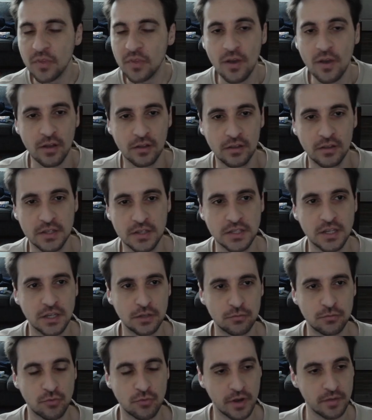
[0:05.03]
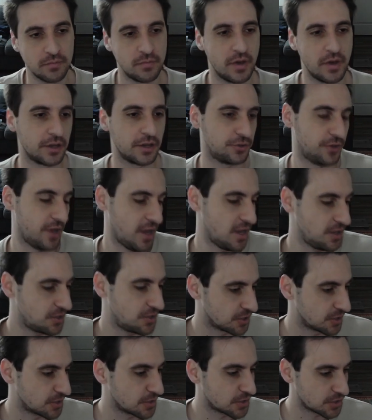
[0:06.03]
Let's get right back to
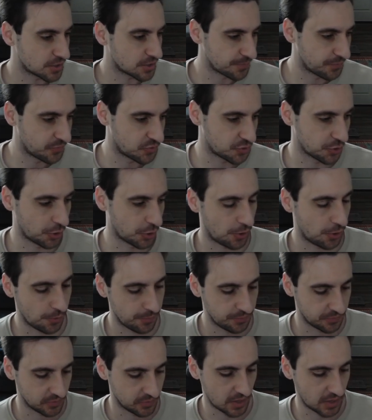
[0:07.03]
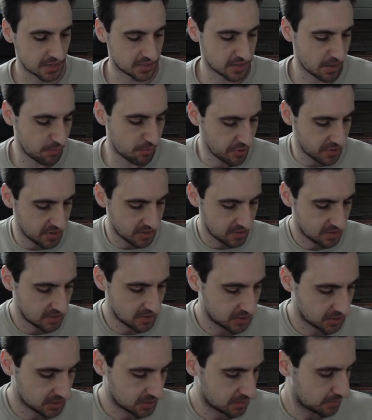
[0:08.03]
agents. So last time we did
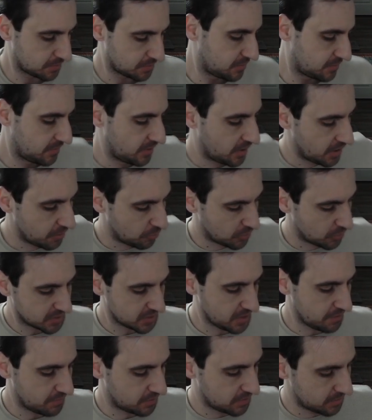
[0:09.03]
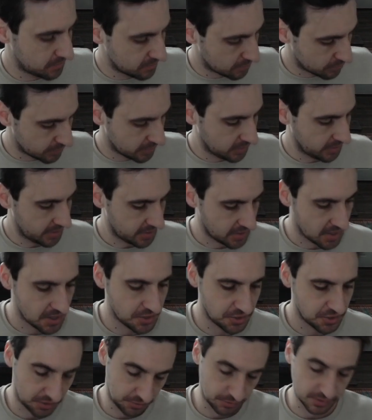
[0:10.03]
this, it wasn't even really an
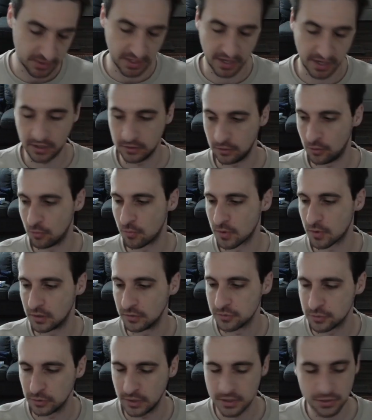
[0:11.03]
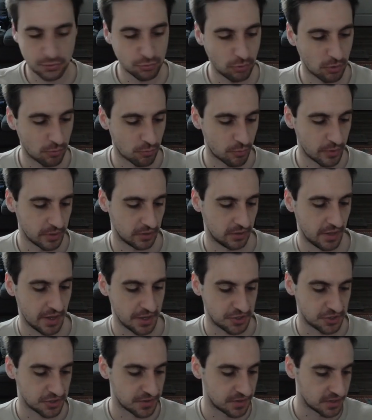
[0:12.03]
agent, it was a hello world. So let's do a real
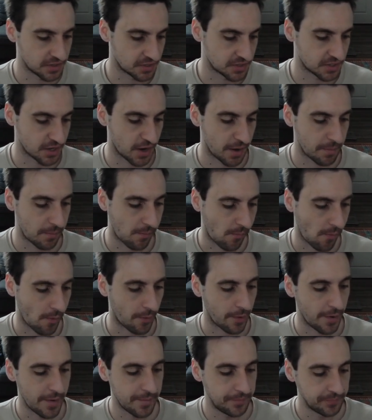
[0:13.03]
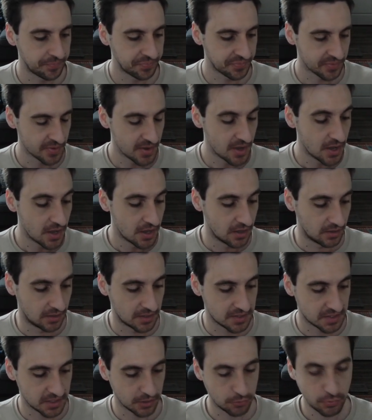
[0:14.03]
agent this time, okay?
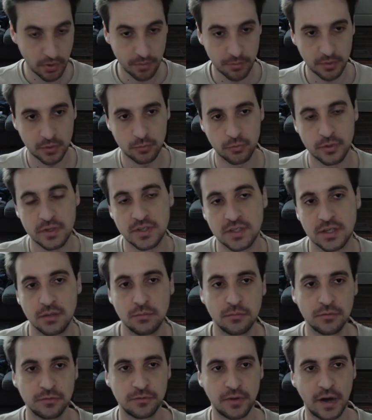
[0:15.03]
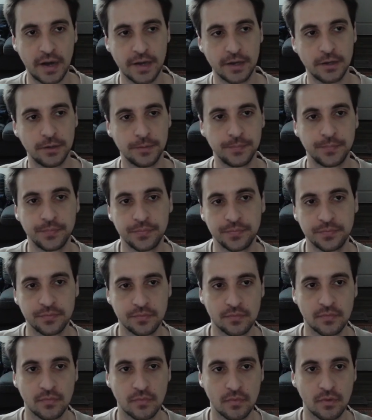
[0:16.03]
Let's equip it with some file
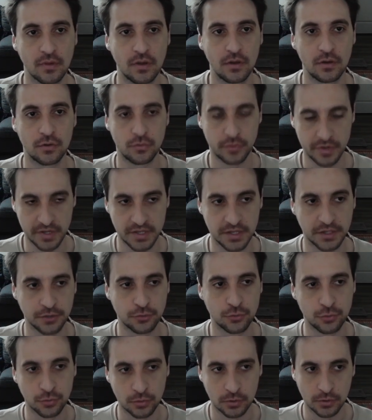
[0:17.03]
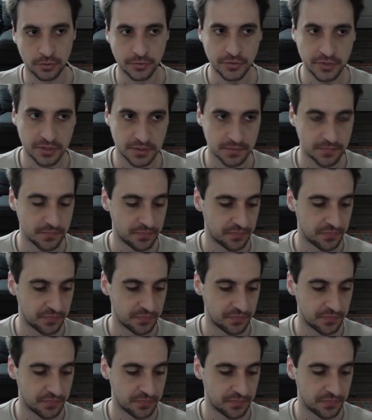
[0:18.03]
reading tools.